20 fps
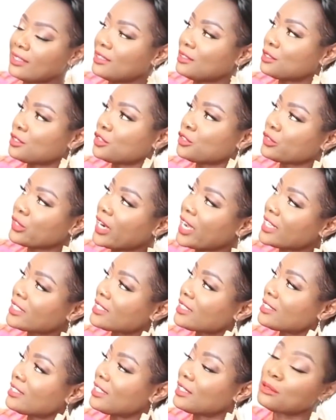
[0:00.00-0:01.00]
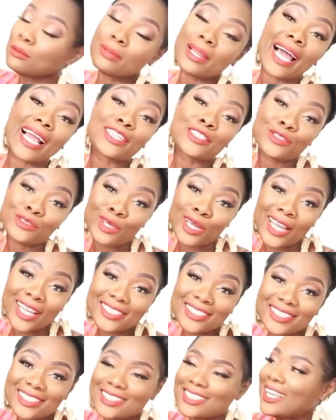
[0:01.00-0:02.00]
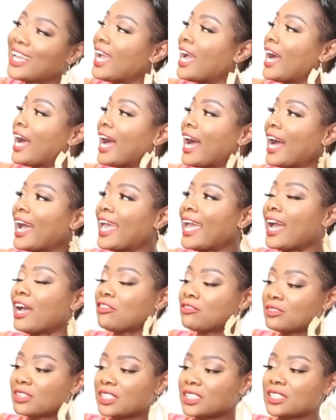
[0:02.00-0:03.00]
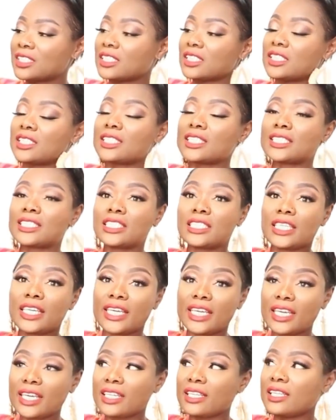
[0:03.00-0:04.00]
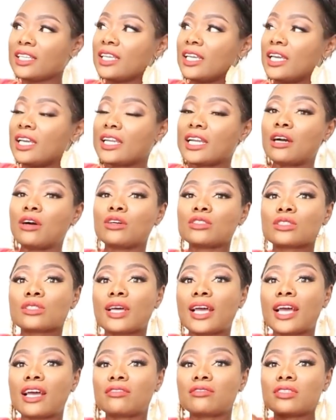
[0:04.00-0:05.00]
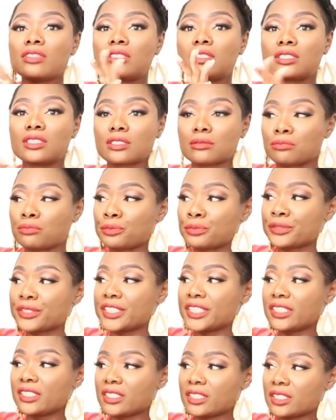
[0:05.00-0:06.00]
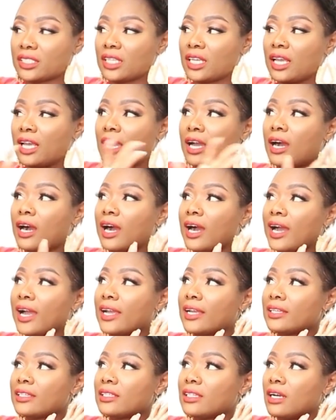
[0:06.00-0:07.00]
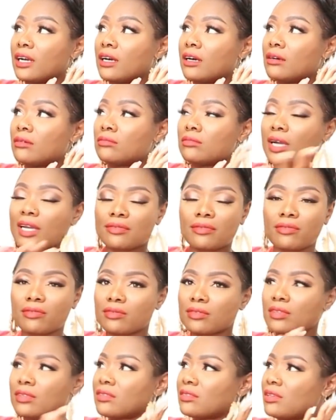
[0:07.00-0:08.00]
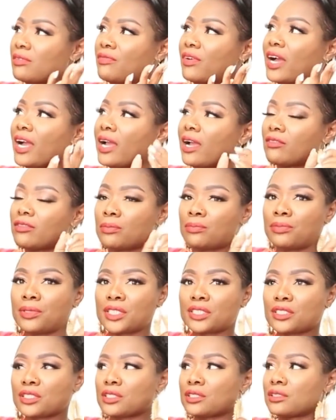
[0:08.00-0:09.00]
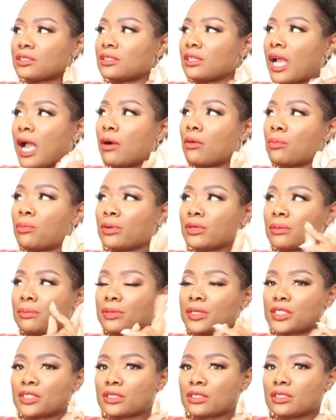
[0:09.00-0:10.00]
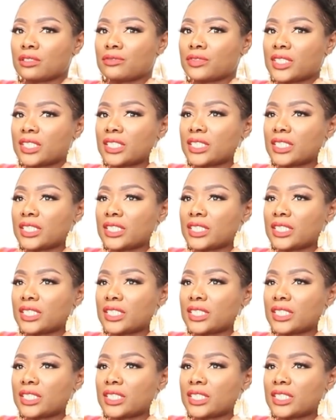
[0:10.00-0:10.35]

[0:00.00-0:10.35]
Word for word: little black dress. I have this in a tan, and I also have it in some prints. If I have a picture, I'll put a picture of the